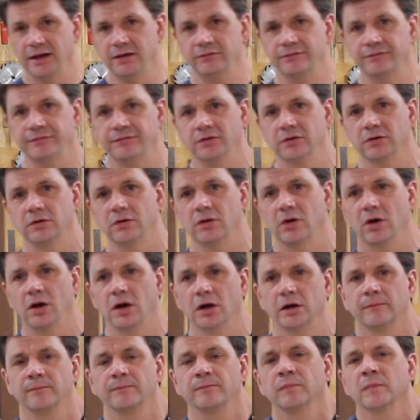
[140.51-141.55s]
eight foot
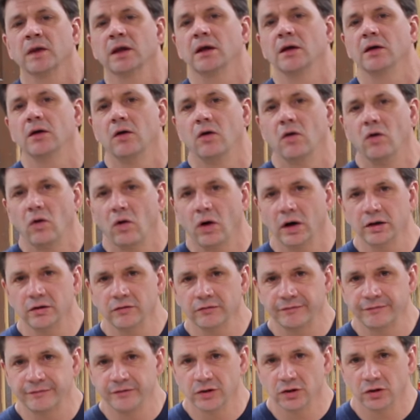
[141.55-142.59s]
long
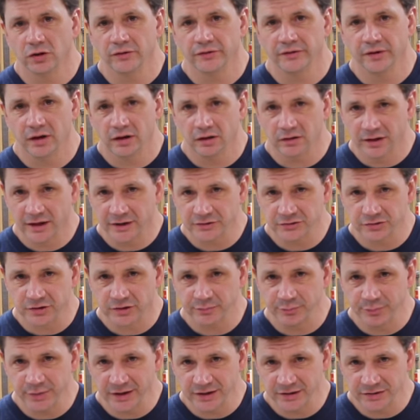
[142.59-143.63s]
oil filled
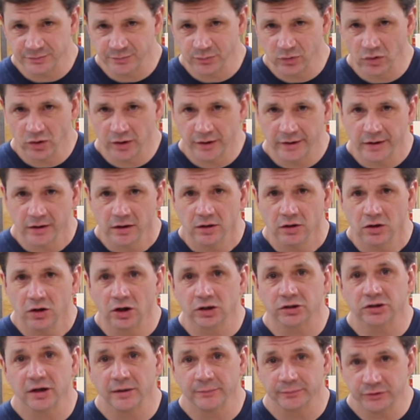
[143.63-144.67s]
electric baseboard
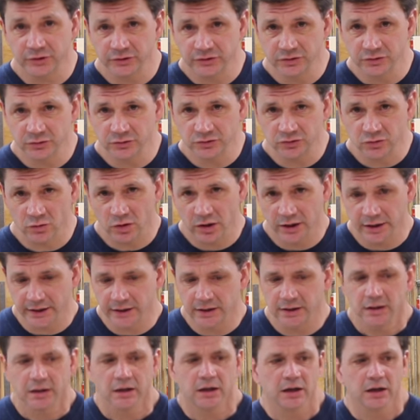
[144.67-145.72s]
hooked up to 220